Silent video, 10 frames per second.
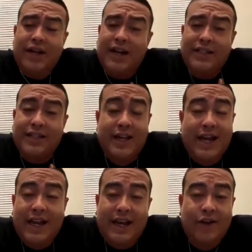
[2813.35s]
like I said,
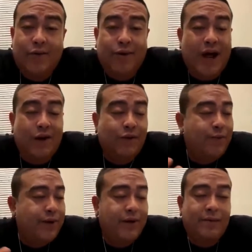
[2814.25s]
I ain't got no problem with
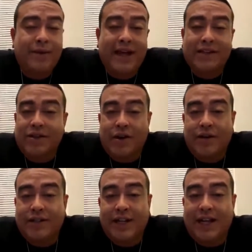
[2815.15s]
putting the mask on
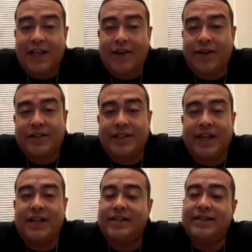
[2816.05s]
until I get on the
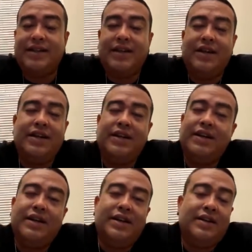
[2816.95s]
stage.
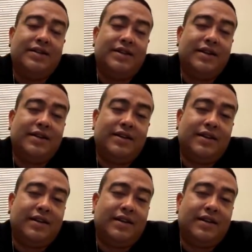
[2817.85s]
Shit,